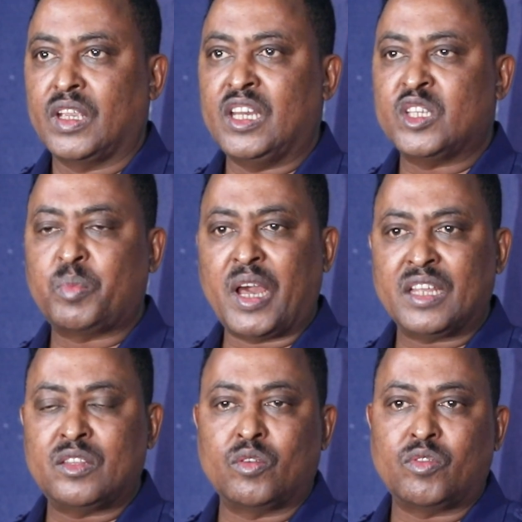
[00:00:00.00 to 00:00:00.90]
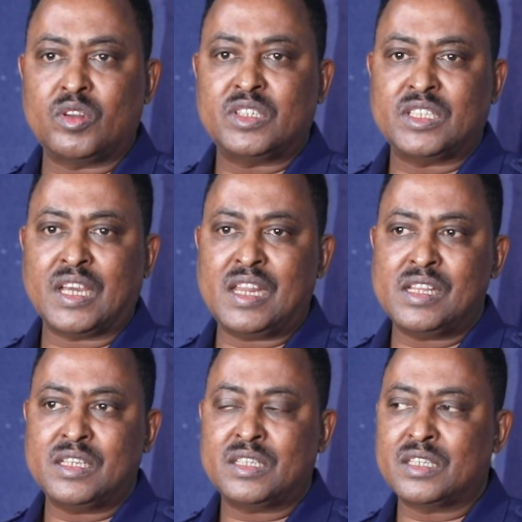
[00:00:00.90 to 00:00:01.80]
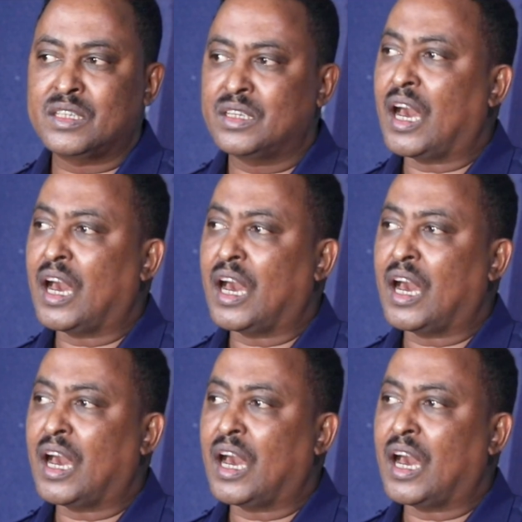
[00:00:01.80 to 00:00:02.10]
In spite of all the challenges,